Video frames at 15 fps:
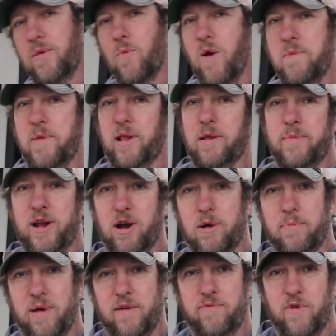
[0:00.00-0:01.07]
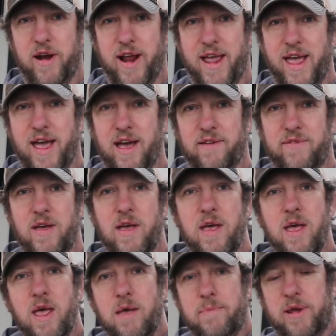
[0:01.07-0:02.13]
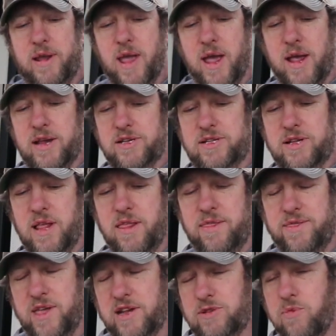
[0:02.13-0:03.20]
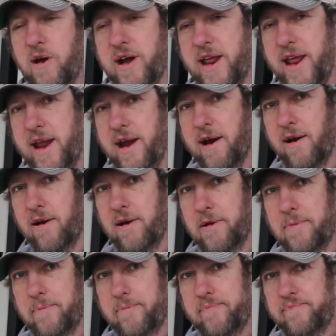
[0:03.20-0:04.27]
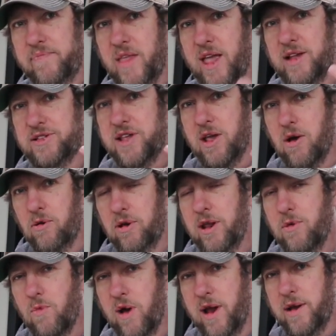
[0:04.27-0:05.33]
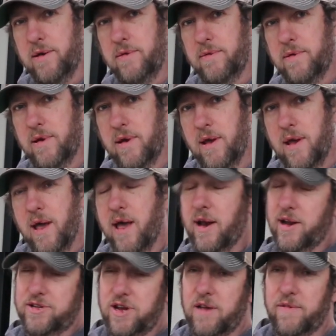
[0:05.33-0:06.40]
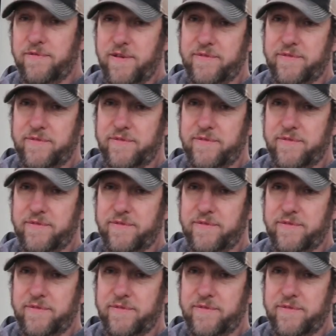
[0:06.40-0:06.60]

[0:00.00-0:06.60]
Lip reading: 1 millimeter above what I have, because this one here is the only one, unless you have a